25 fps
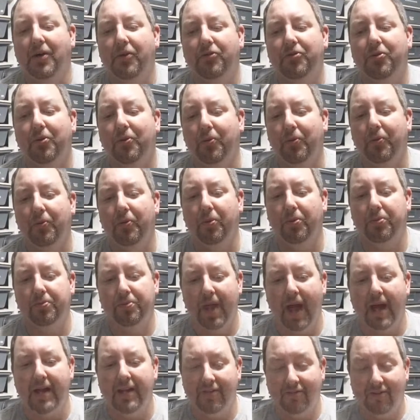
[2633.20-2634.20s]
So
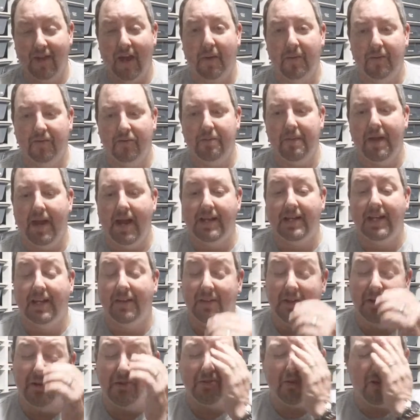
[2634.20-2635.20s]
that is how it's made.
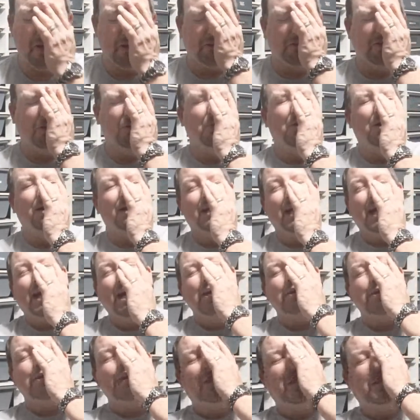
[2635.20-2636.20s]
And there's also
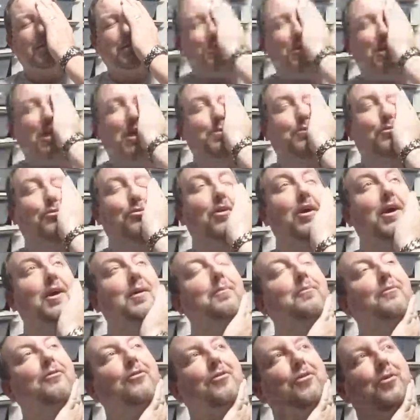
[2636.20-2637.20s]
a guy you can look up
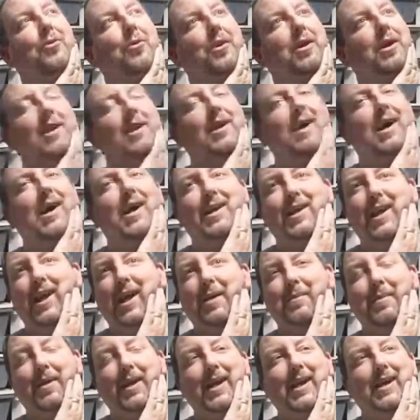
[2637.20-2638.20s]
from Florida. God
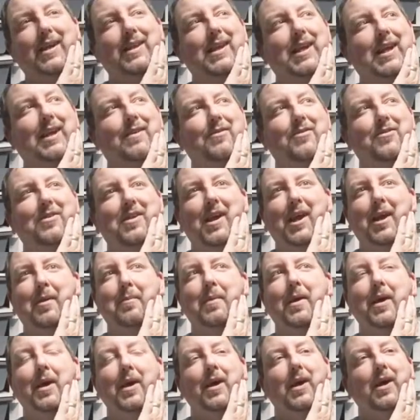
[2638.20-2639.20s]
damn, I can't think of his
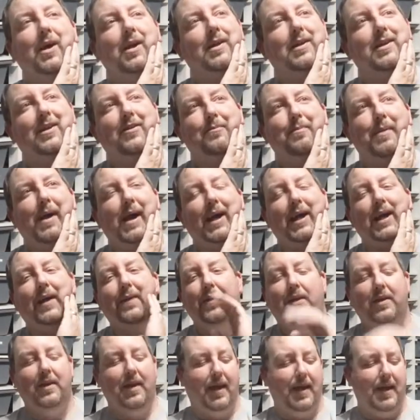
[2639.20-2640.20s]
name. Lived back in
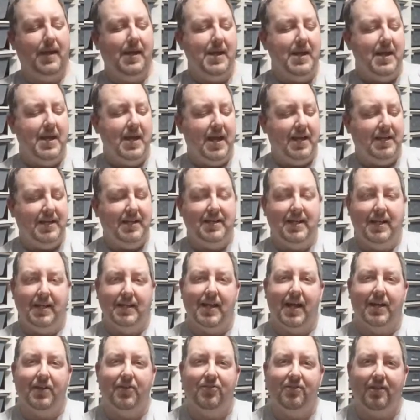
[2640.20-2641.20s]
the day. He did a
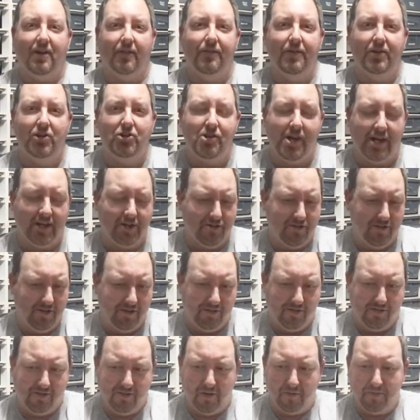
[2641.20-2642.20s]
lot of
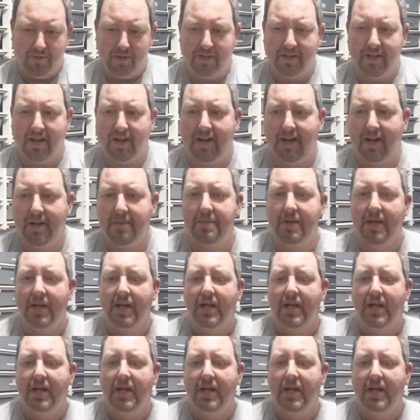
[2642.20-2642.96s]
self-injections over time.